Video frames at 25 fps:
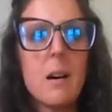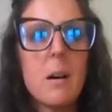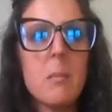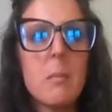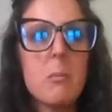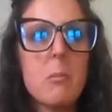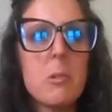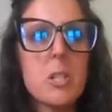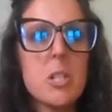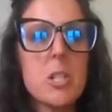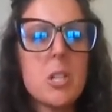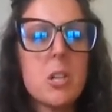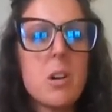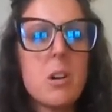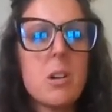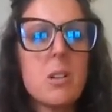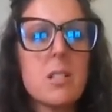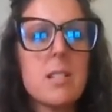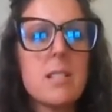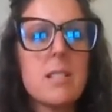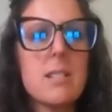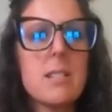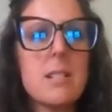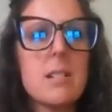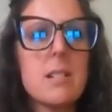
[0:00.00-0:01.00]
which
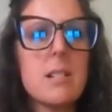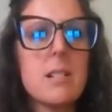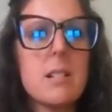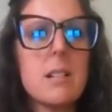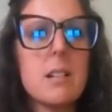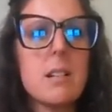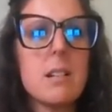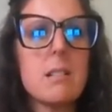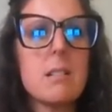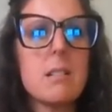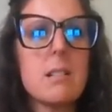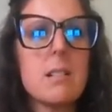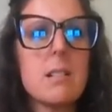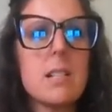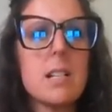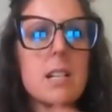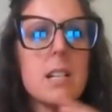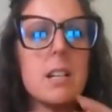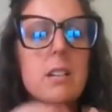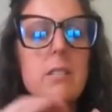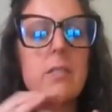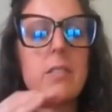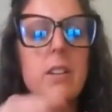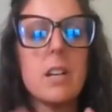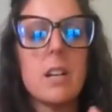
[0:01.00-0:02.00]
causes a
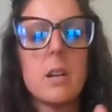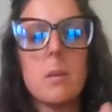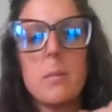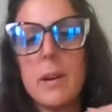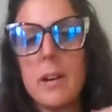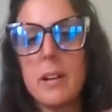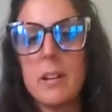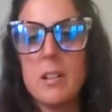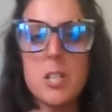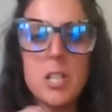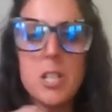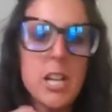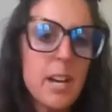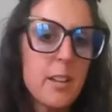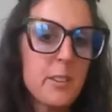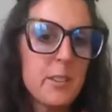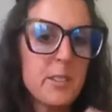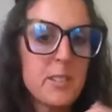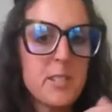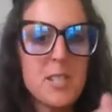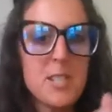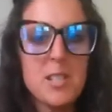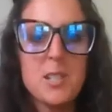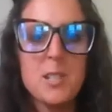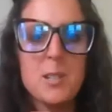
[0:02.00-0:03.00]
significant amount of
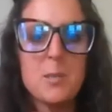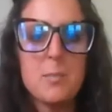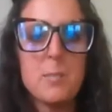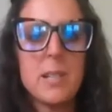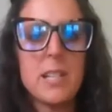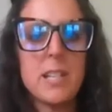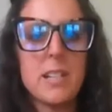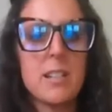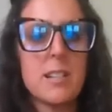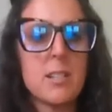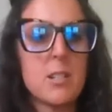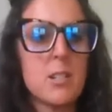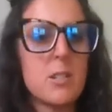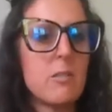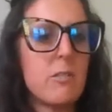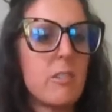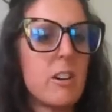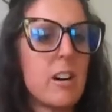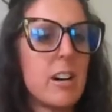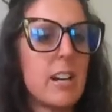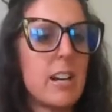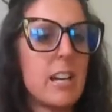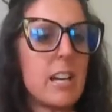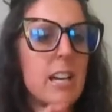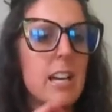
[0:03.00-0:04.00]
challenges because you've
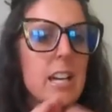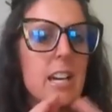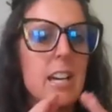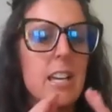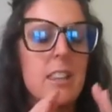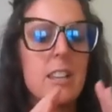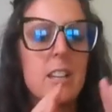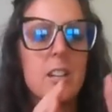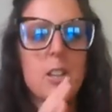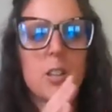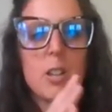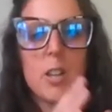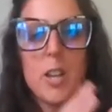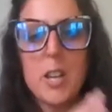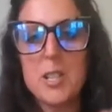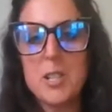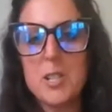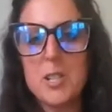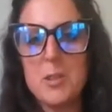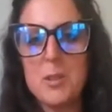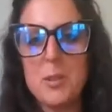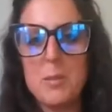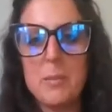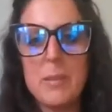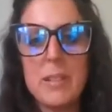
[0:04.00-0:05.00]
got to get the
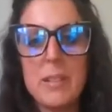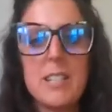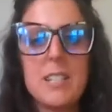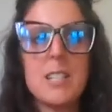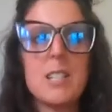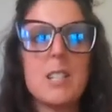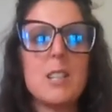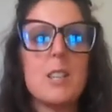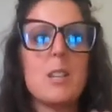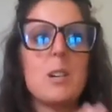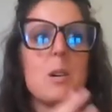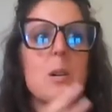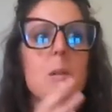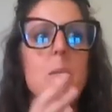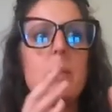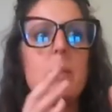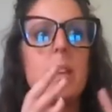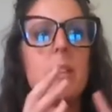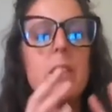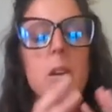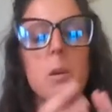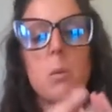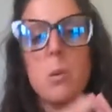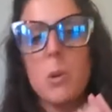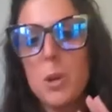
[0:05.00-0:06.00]
colostrum into them
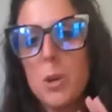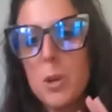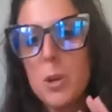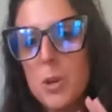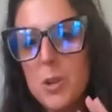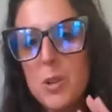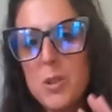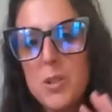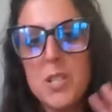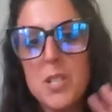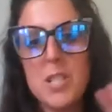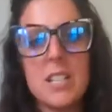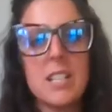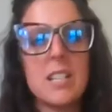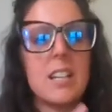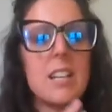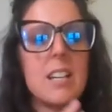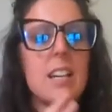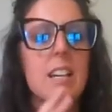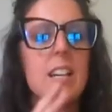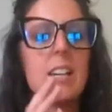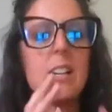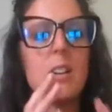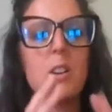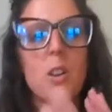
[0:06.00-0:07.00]
and they weren't
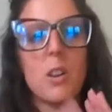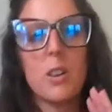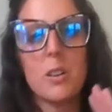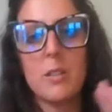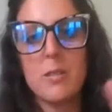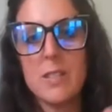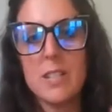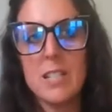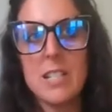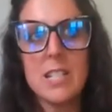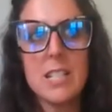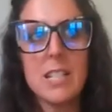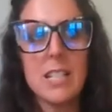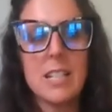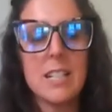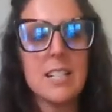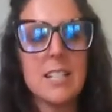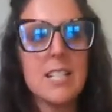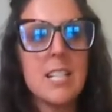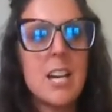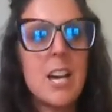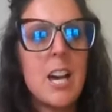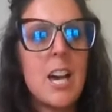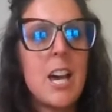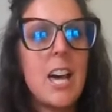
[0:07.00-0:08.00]
nursing and all of these things.
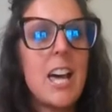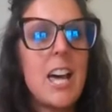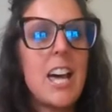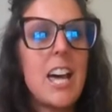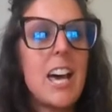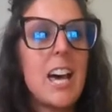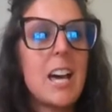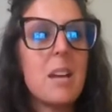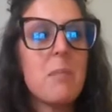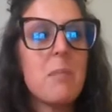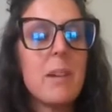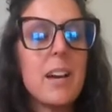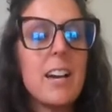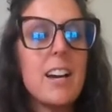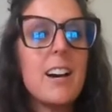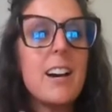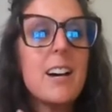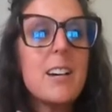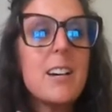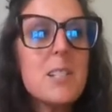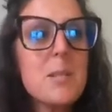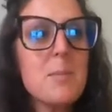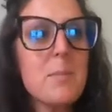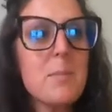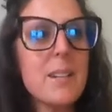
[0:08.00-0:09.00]
And my
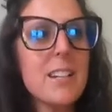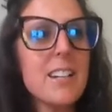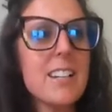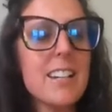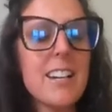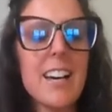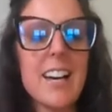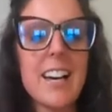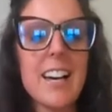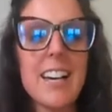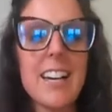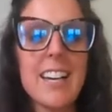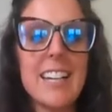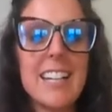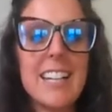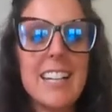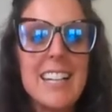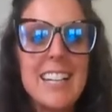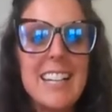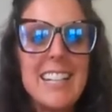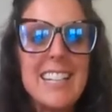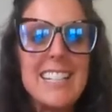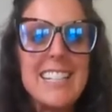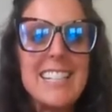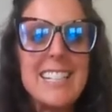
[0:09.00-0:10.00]
husband and I
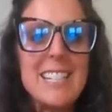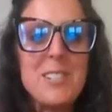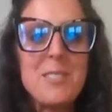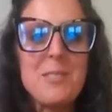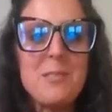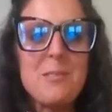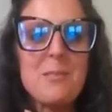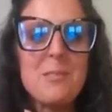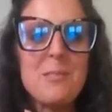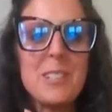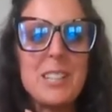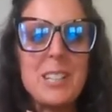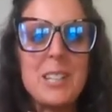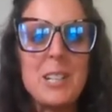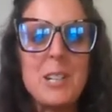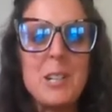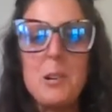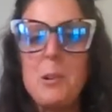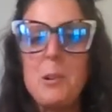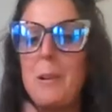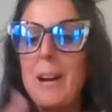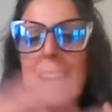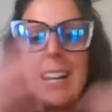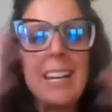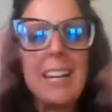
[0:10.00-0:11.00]
didn't really
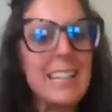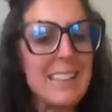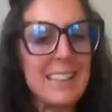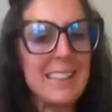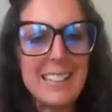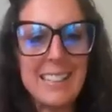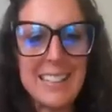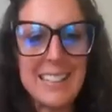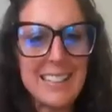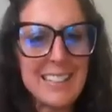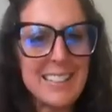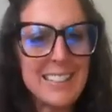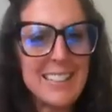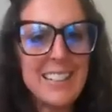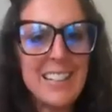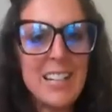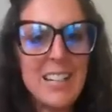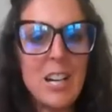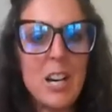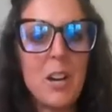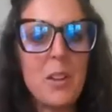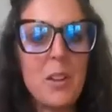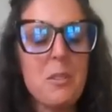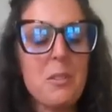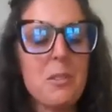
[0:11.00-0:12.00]
know anything
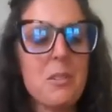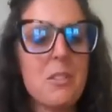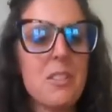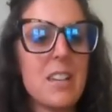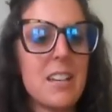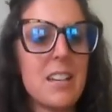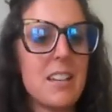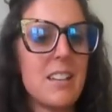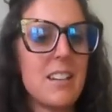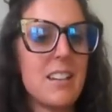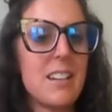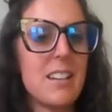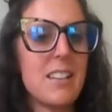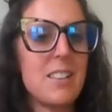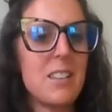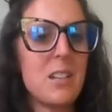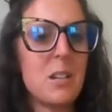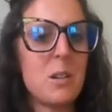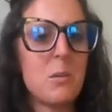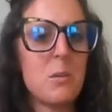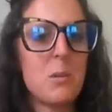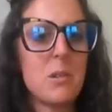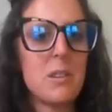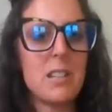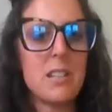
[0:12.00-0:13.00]
other than
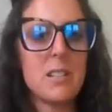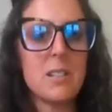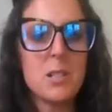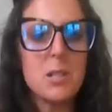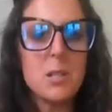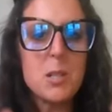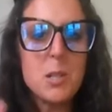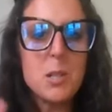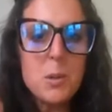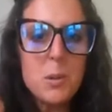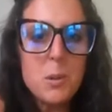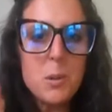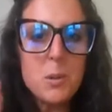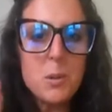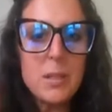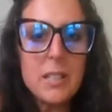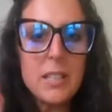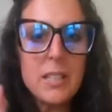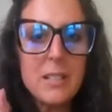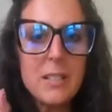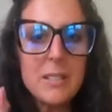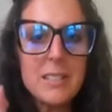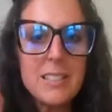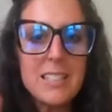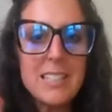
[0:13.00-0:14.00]
there were these 2
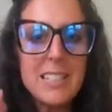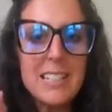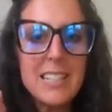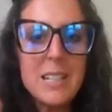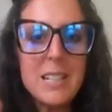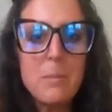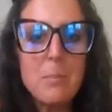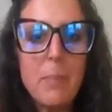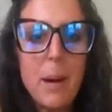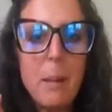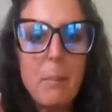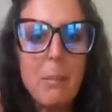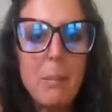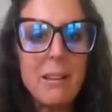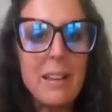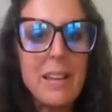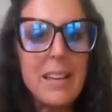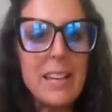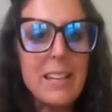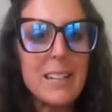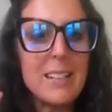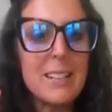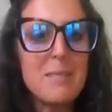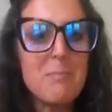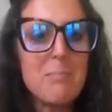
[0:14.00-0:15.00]
little teeny
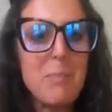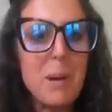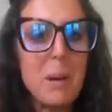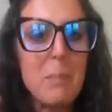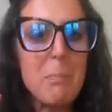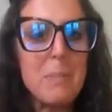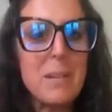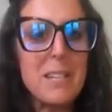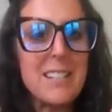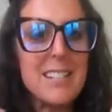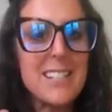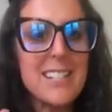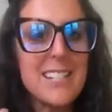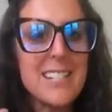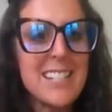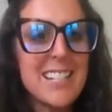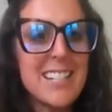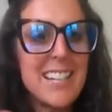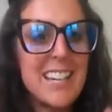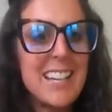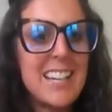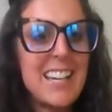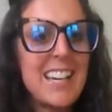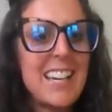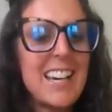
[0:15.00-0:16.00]
bobblehead puppies
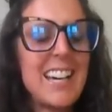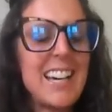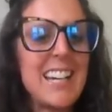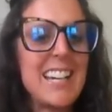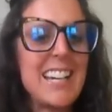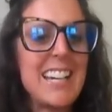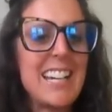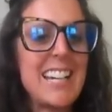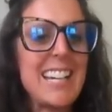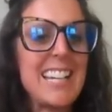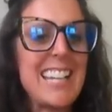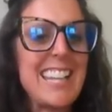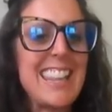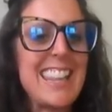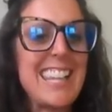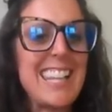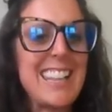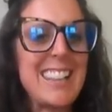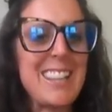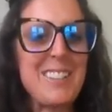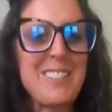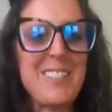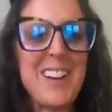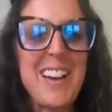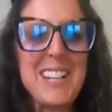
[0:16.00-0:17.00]
that
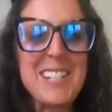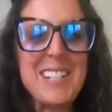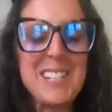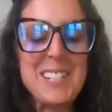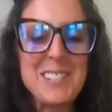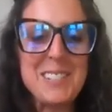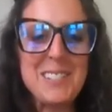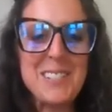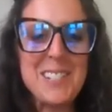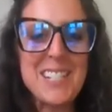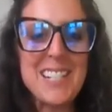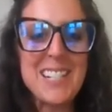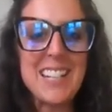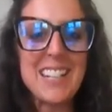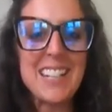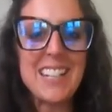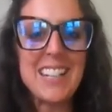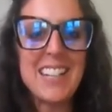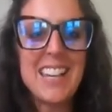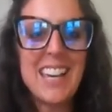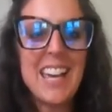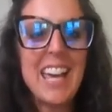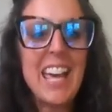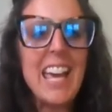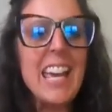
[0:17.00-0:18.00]
the rescue said,
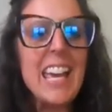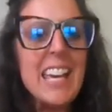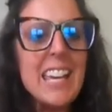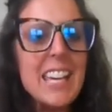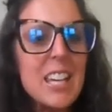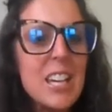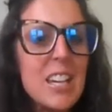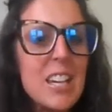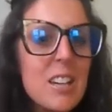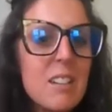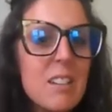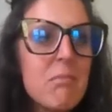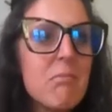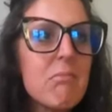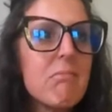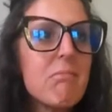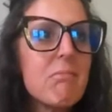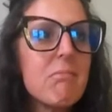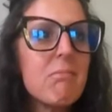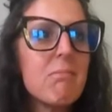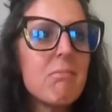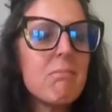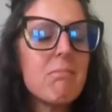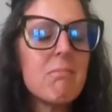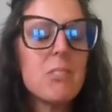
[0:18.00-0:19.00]
hey,
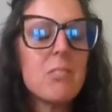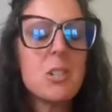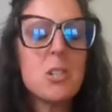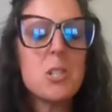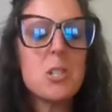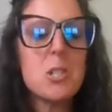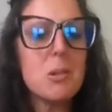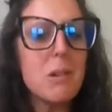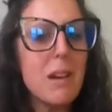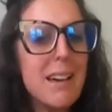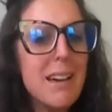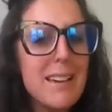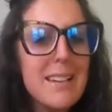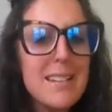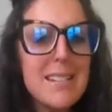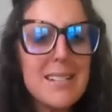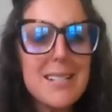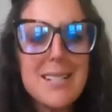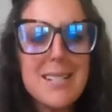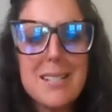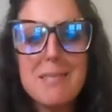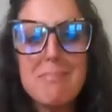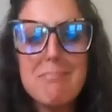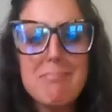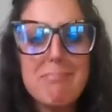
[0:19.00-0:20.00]
could you
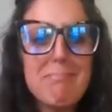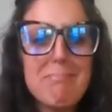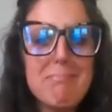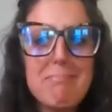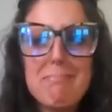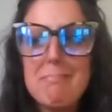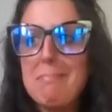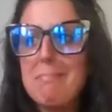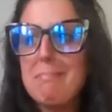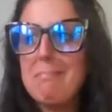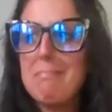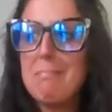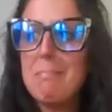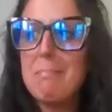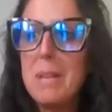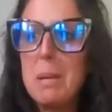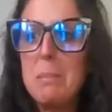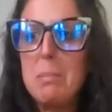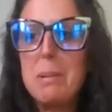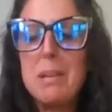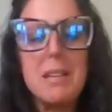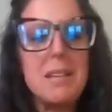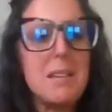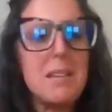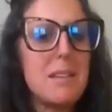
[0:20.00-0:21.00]
guys
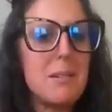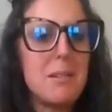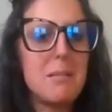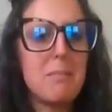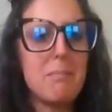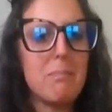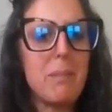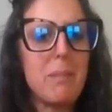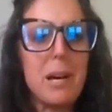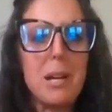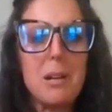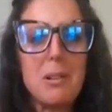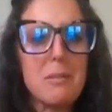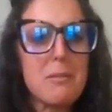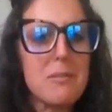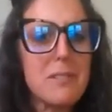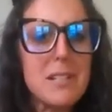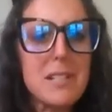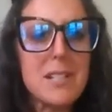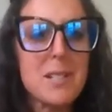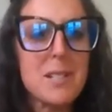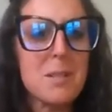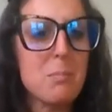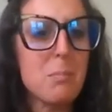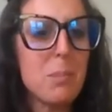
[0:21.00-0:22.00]
maybe bottle
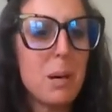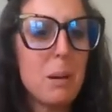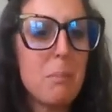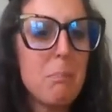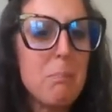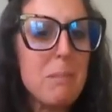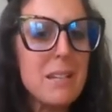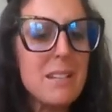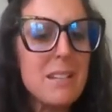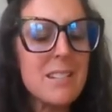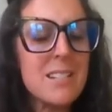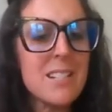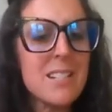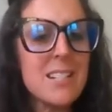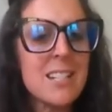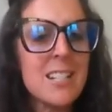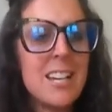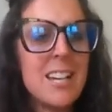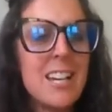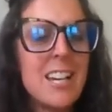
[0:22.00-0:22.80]
feed some puppies?